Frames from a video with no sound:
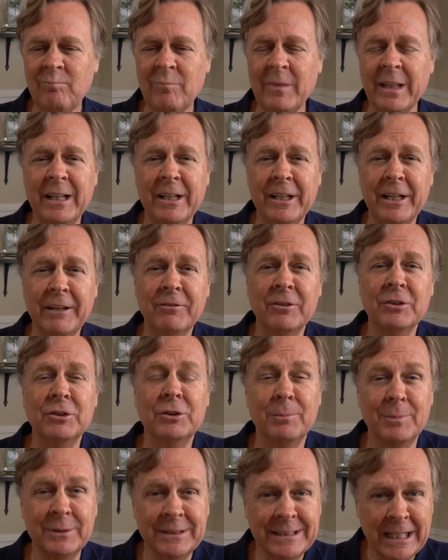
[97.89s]
in an effort
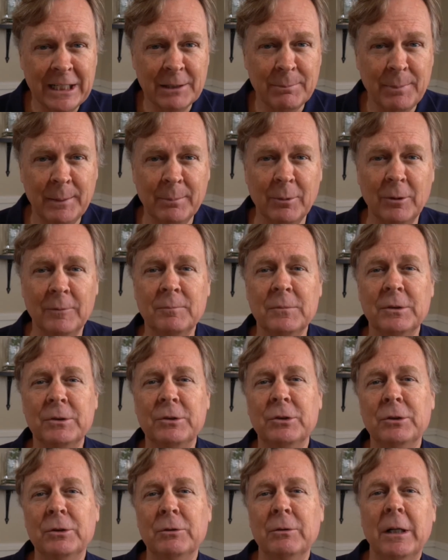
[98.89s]
to protect people,
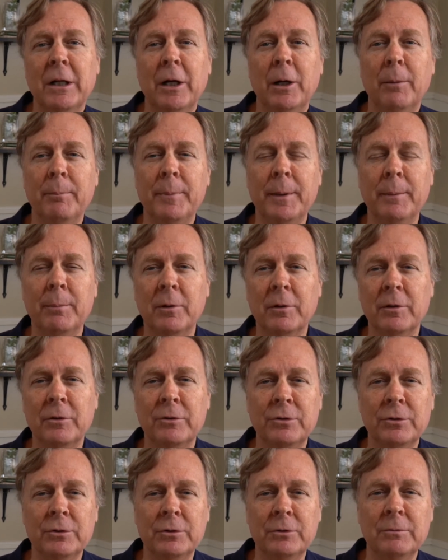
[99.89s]
to help people
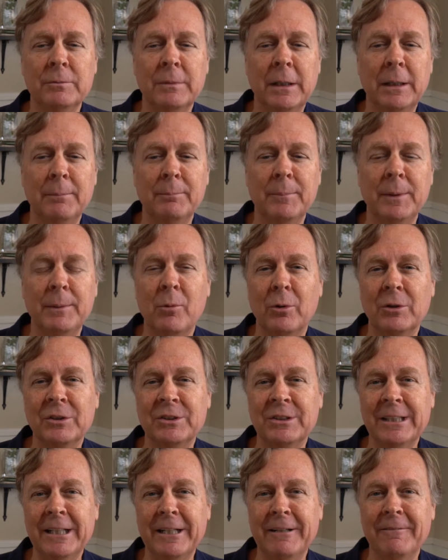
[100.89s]
to be more
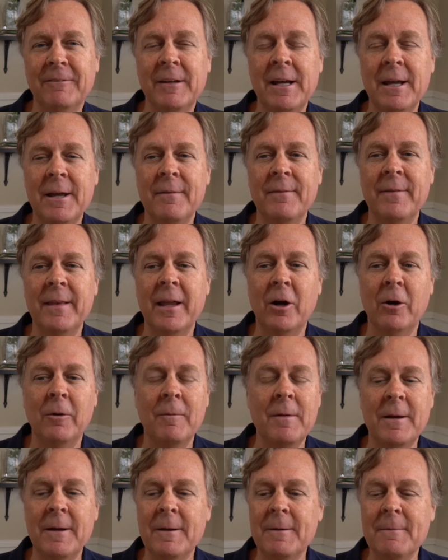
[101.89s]
safe. Now,
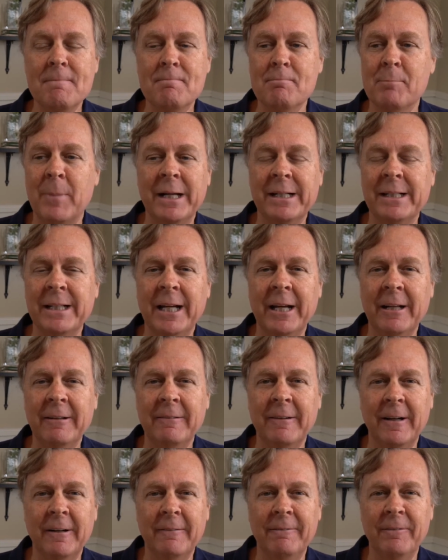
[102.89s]
my dad
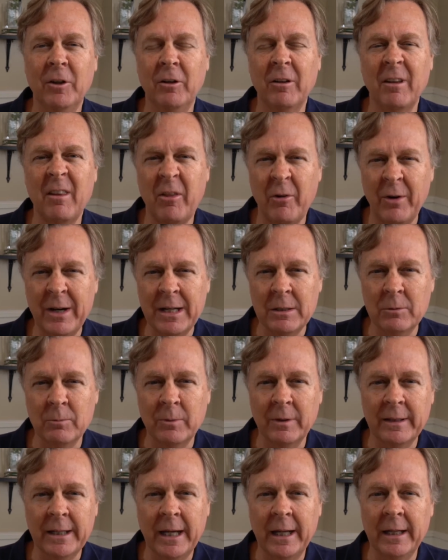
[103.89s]
felt threatened
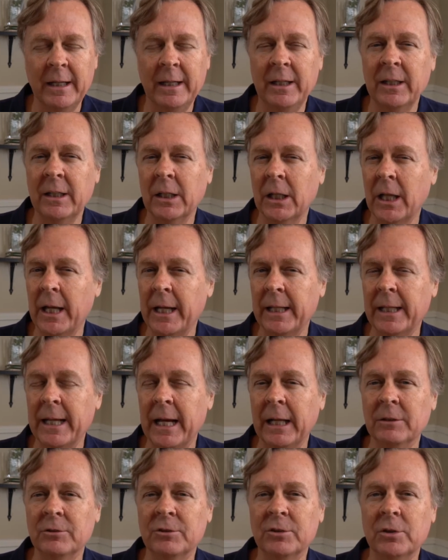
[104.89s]
with that, and he didn't like
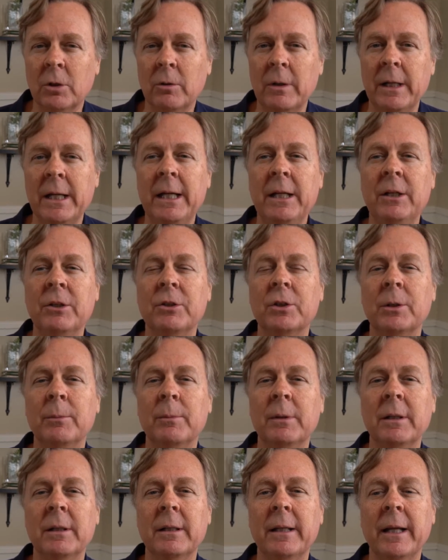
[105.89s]
that. And so he
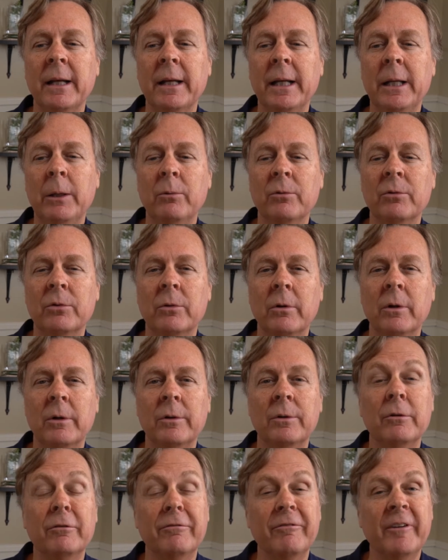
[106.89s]
determined that he was going
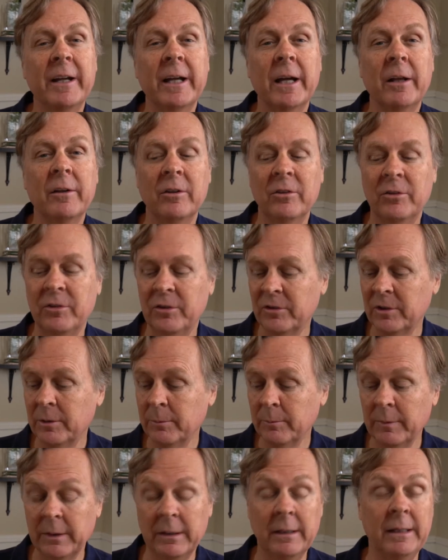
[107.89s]
to fake out the
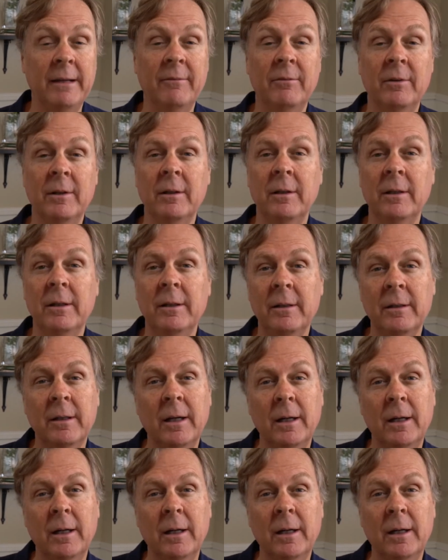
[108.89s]
system, and evidently